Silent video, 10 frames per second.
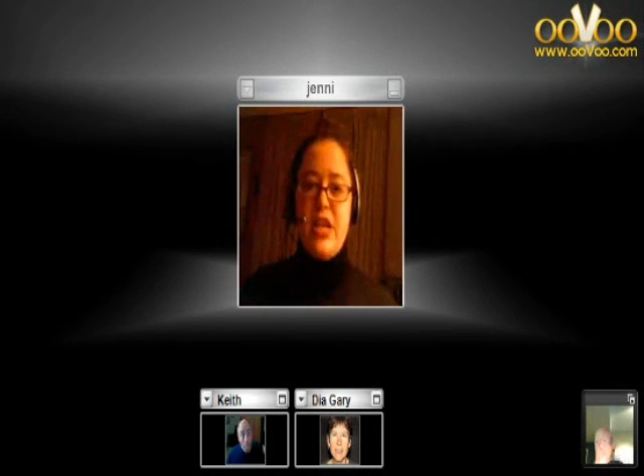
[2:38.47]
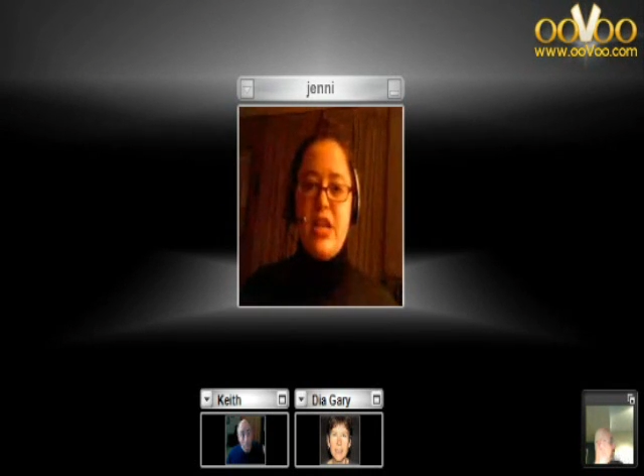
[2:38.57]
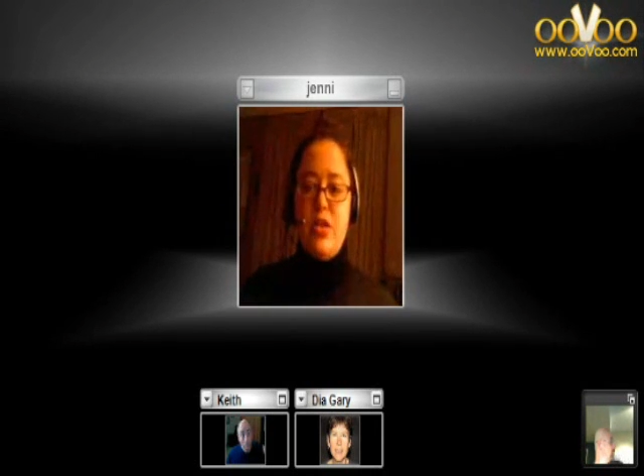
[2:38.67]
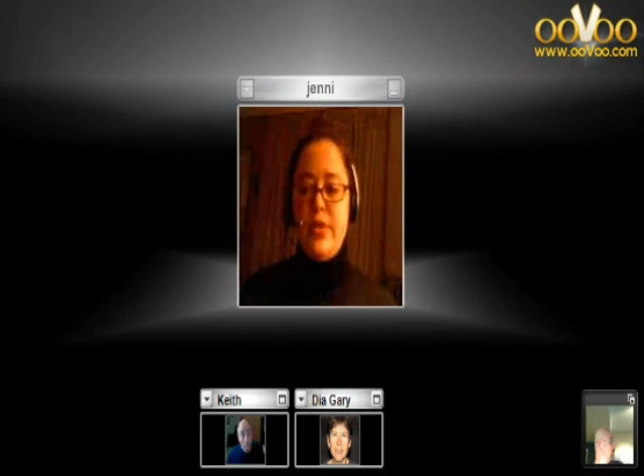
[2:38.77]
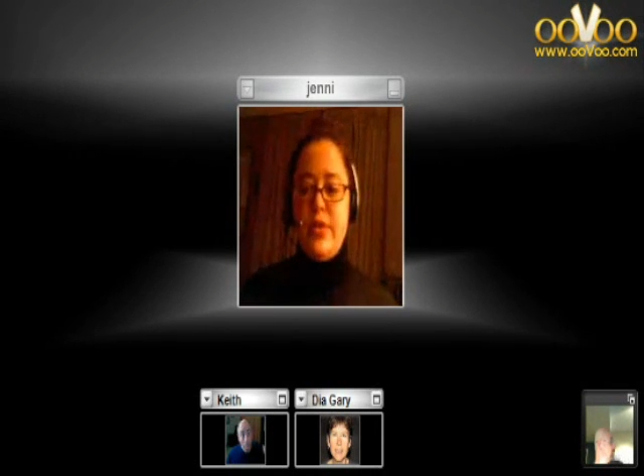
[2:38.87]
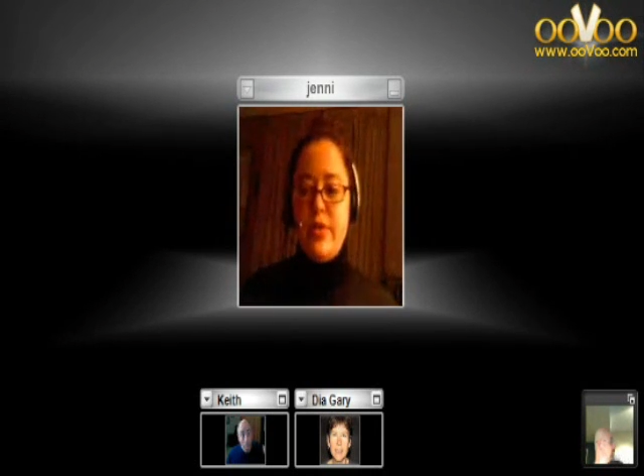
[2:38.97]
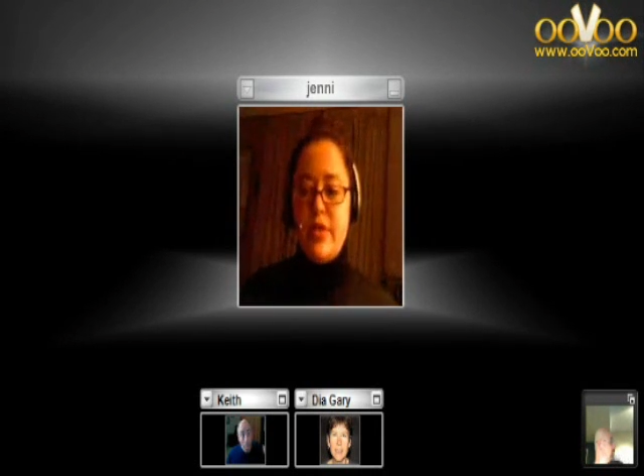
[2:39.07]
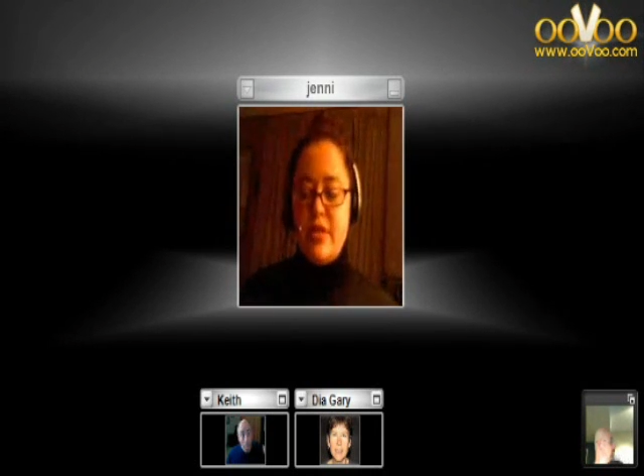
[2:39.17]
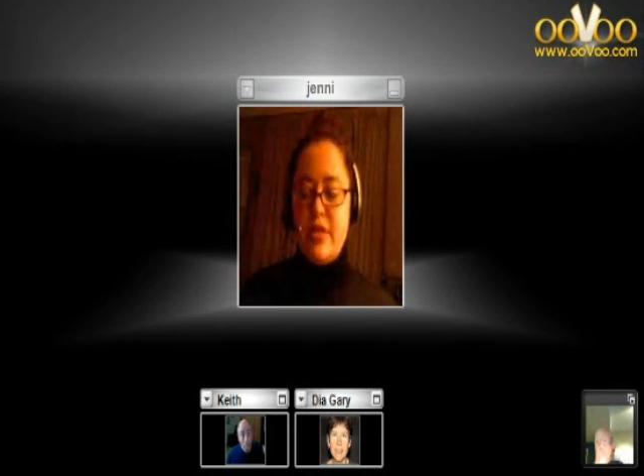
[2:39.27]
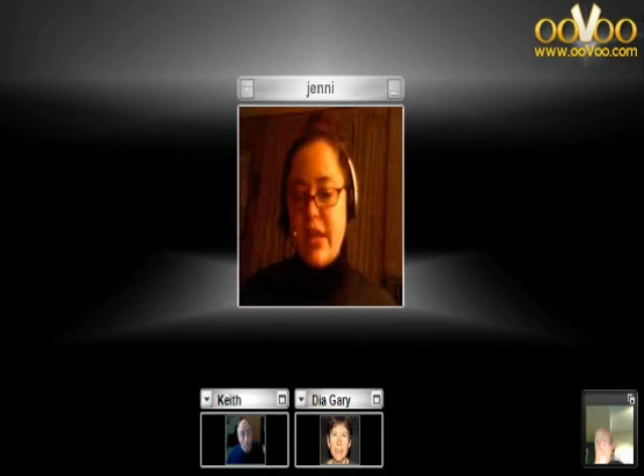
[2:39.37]
financial
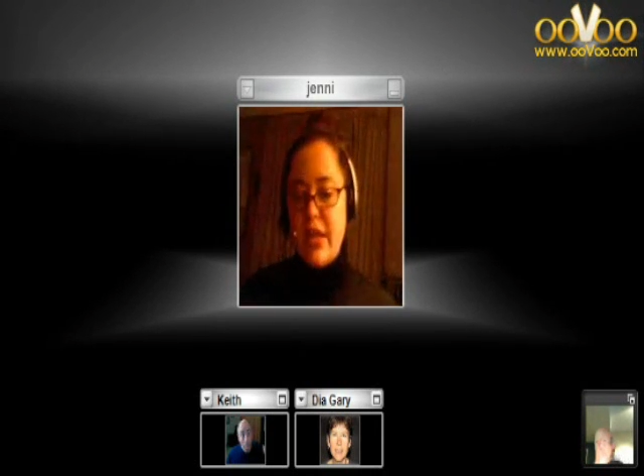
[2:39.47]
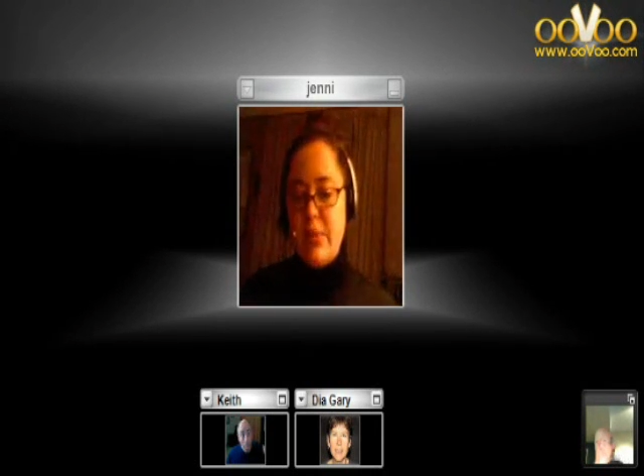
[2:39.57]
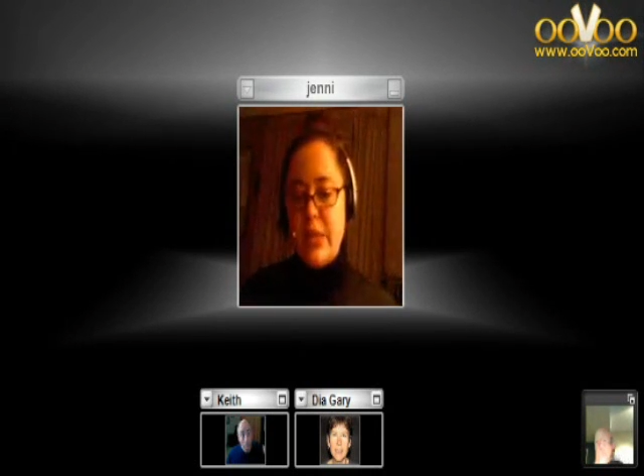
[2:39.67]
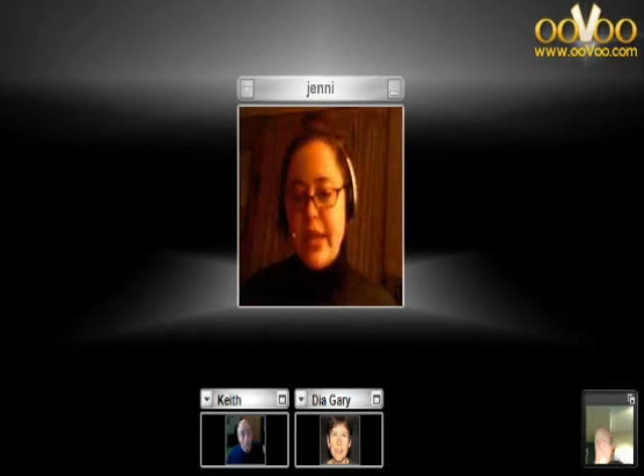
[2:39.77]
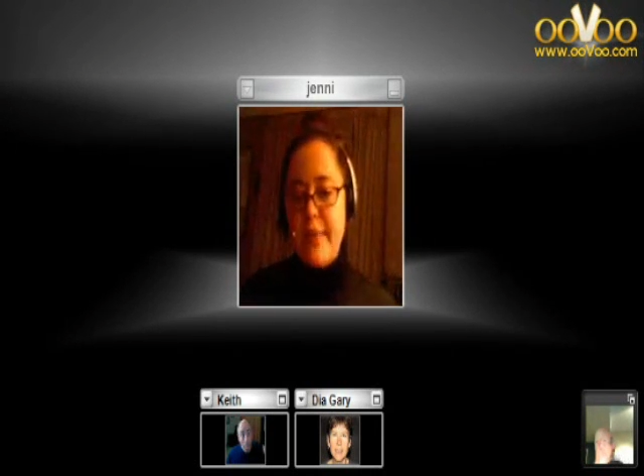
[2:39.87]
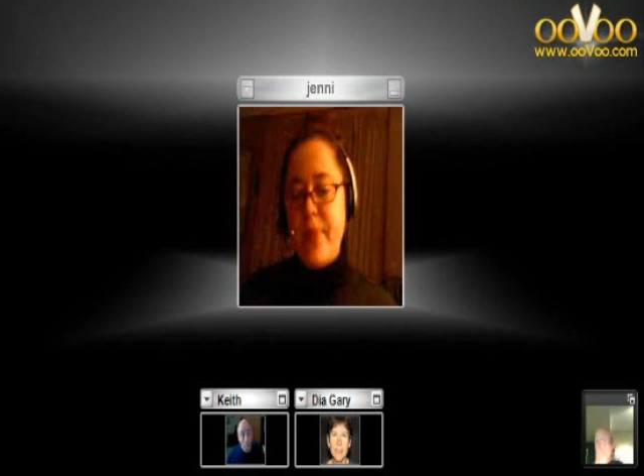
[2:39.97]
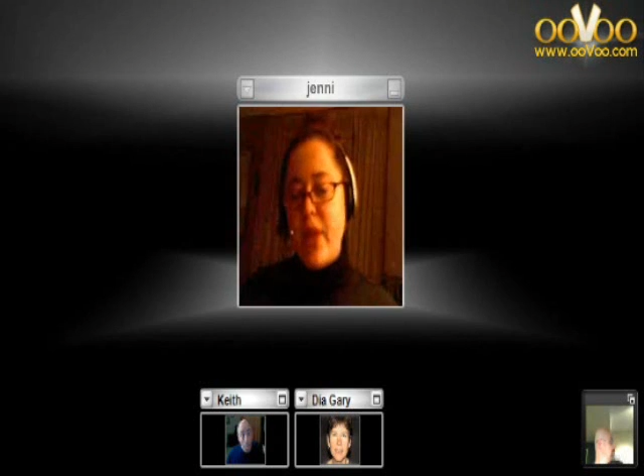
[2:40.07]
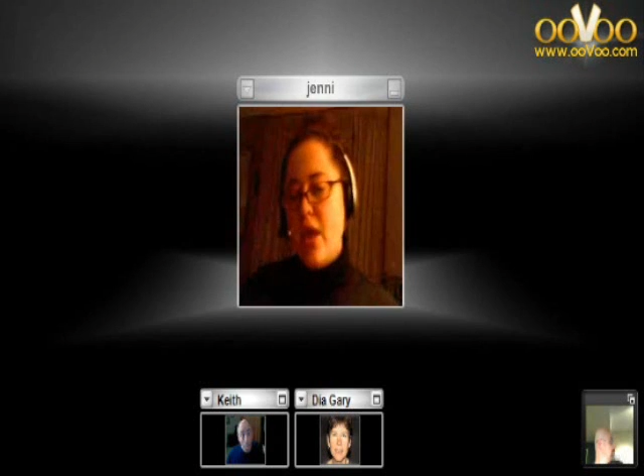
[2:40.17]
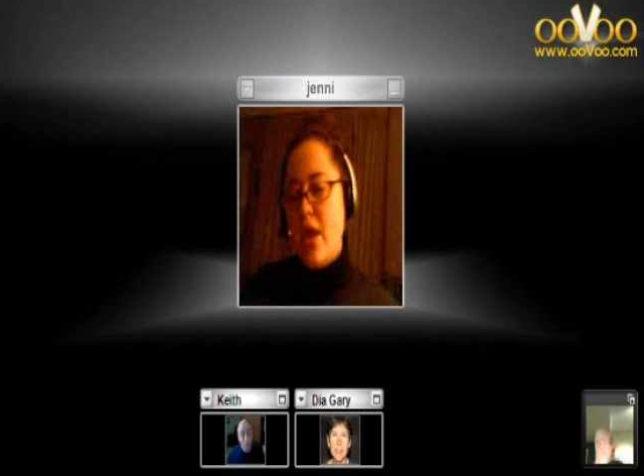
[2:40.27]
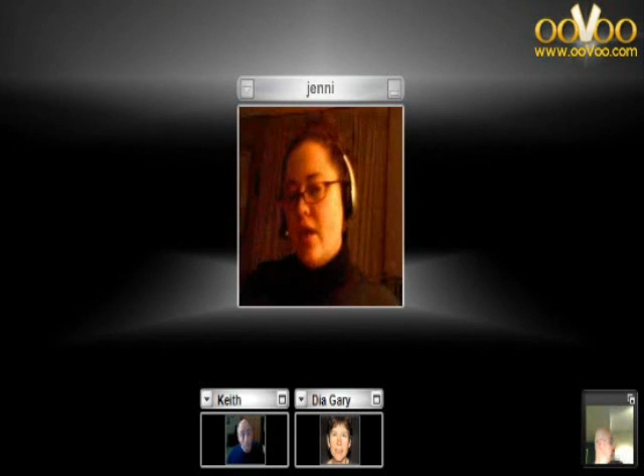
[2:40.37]
resources available to them.
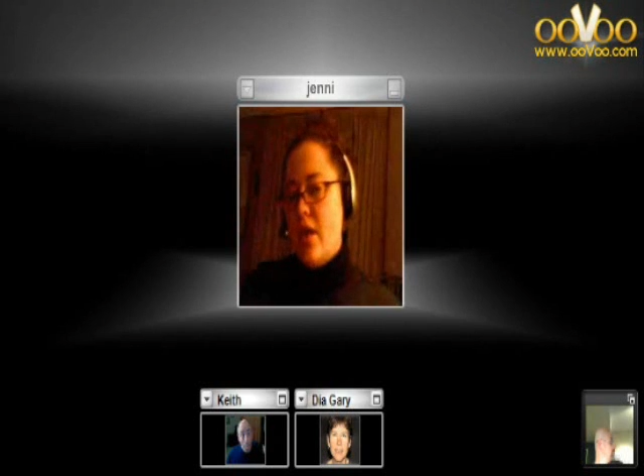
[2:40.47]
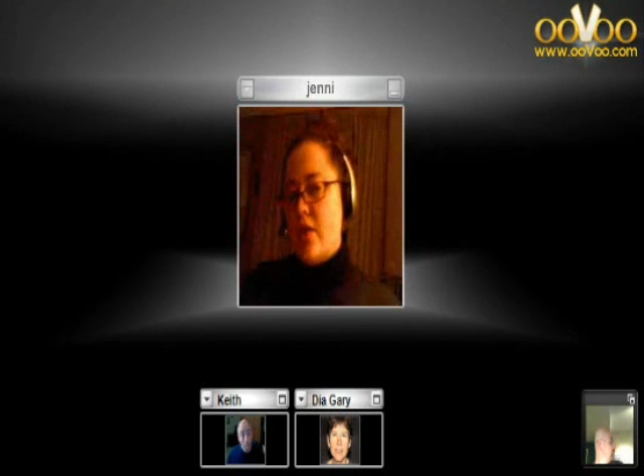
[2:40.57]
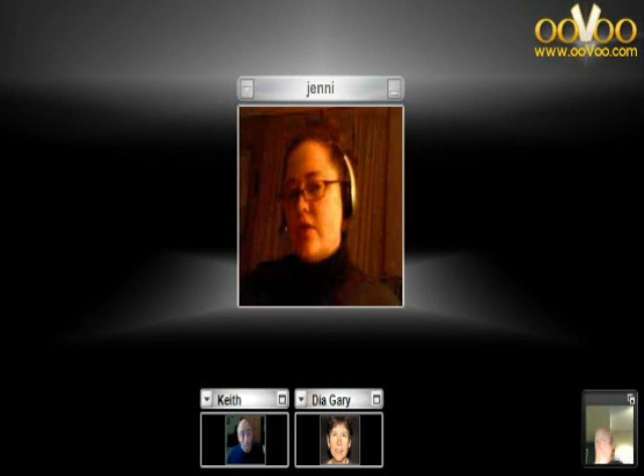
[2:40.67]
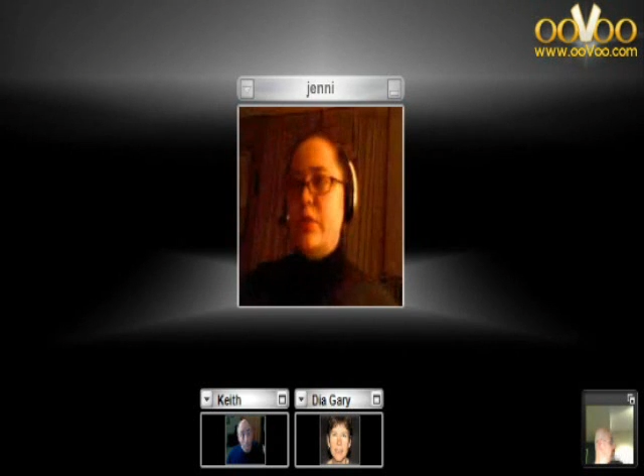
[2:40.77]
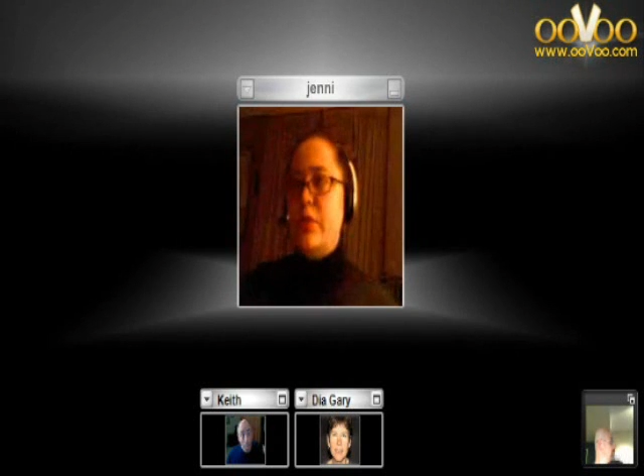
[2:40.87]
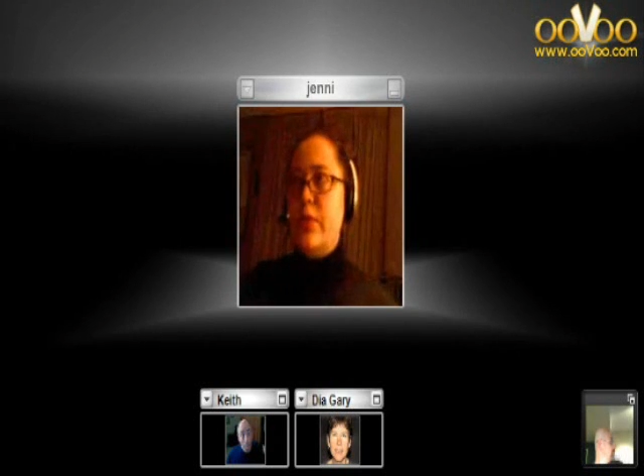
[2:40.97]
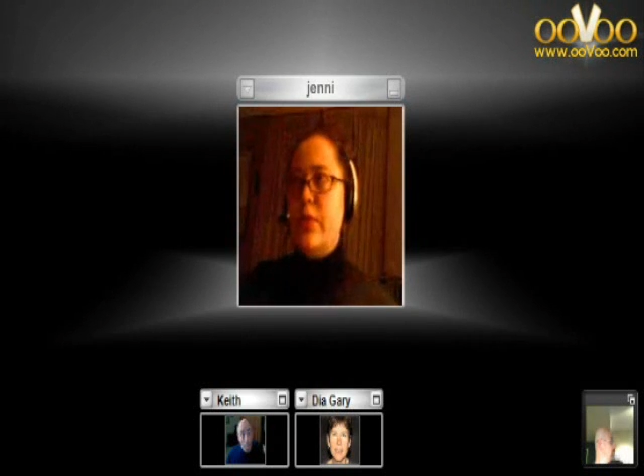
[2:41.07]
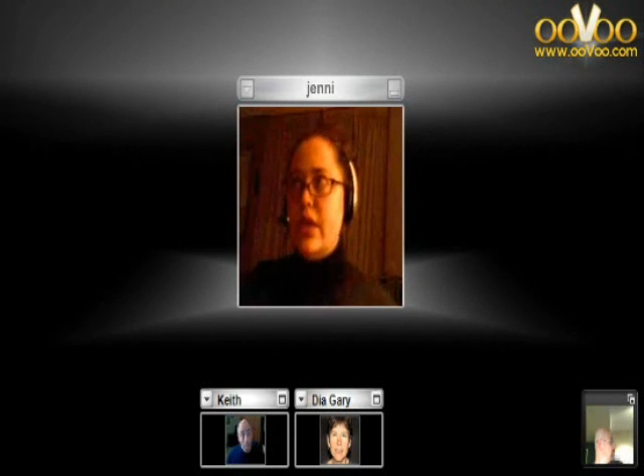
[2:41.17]
So